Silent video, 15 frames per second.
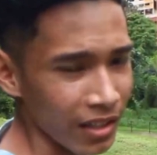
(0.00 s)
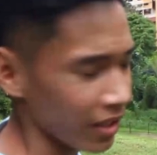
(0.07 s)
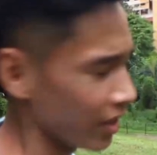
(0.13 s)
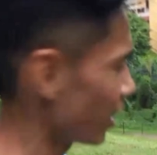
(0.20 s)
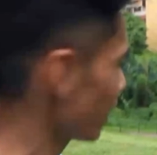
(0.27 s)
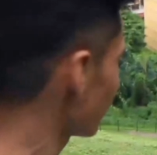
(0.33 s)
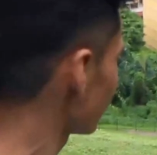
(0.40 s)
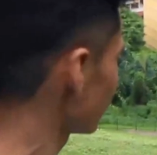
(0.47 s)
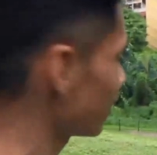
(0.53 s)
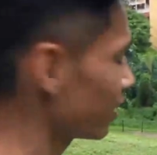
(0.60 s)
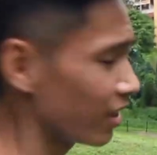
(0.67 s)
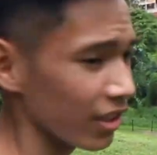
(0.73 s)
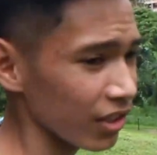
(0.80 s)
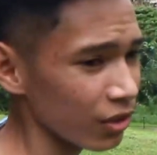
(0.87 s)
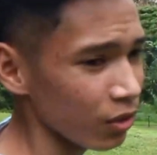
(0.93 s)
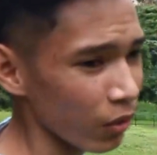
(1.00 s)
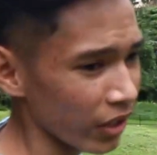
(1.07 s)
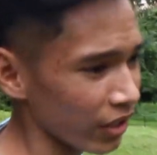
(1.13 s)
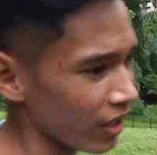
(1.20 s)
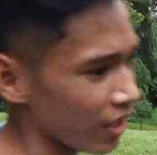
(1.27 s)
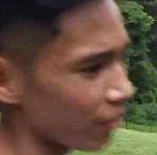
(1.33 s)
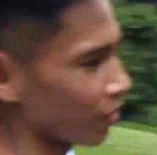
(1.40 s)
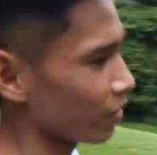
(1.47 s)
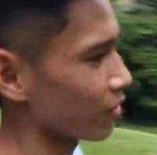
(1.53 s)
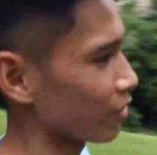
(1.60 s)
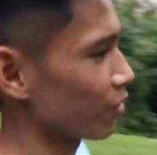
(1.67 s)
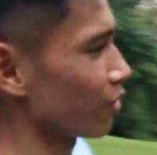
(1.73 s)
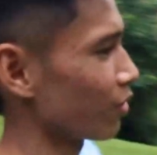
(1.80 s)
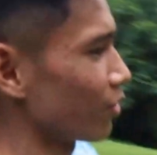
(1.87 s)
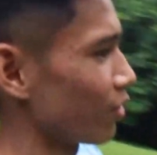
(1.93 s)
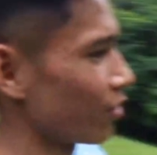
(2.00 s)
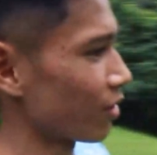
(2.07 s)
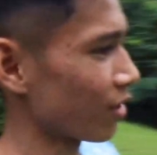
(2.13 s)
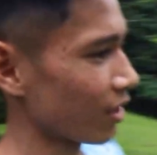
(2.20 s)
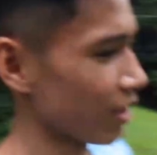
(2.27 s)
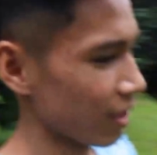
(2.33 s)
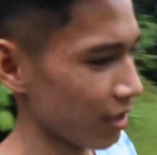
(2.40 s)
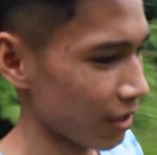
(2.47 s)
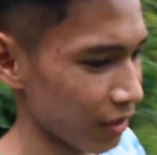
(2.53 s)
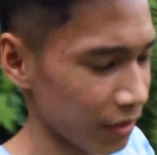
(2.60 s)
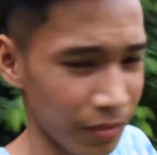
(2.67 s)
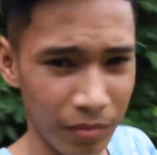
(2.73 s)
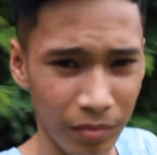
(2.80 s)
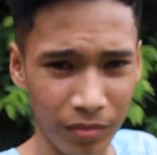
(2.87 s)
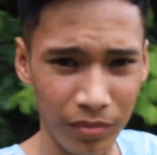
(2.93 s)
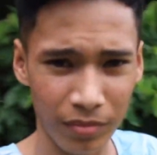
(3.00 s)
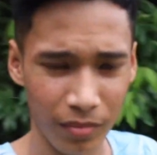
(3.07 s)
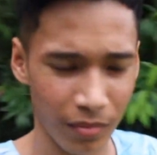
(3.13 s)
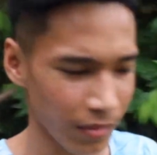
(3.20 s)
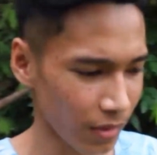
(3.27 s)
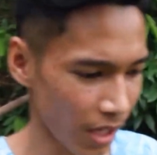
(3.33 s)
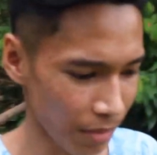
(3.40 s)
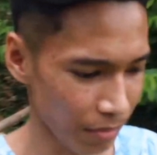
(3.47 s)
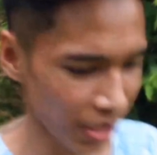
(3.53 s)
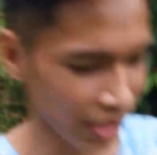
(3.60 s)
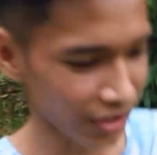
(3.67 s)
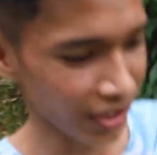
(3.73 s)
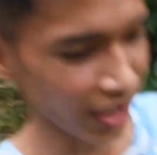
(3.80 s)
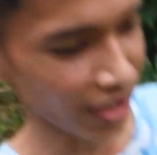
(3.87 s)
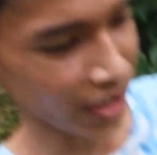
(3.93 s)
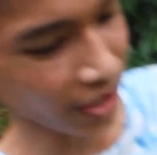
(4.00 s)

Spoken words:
yeah, it's going down. So I'm just standing